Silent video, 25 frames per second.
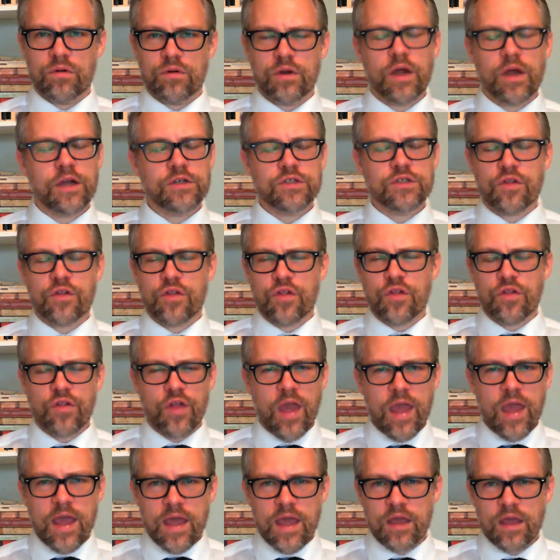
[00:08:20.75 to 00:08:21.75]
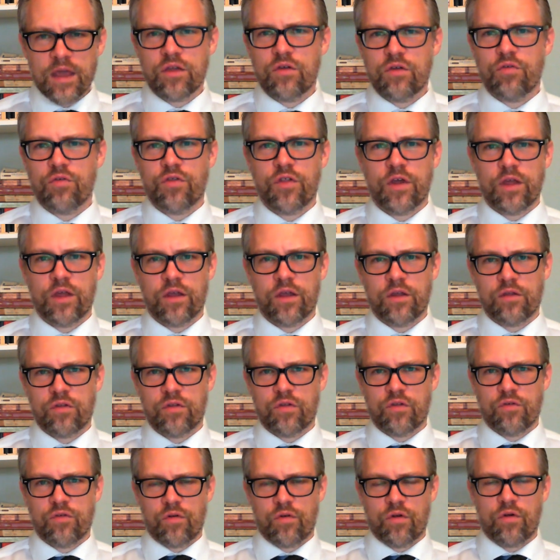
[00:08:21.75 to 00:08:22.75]
Not just saying you think
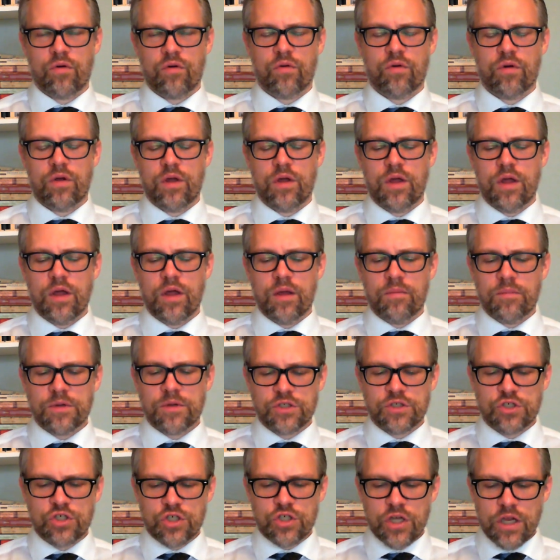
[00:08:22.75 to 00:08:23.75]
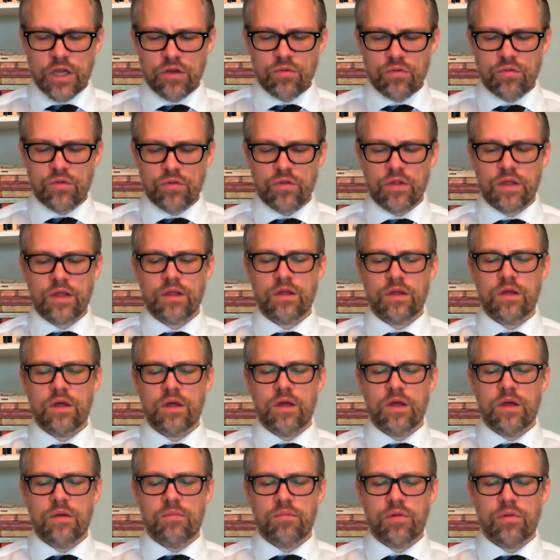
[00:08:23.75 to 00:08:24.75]
it's true, but genuinely
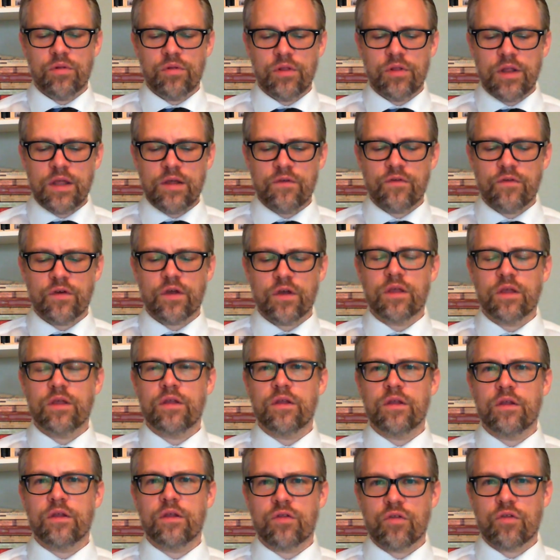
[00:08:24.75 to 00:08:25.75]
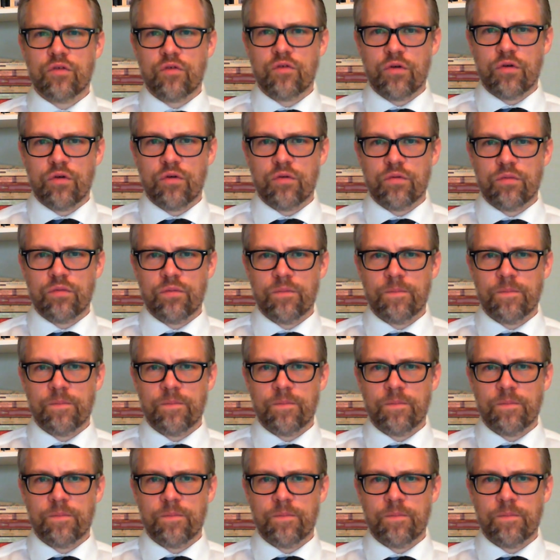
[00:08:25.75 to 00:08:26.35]
believing it's true.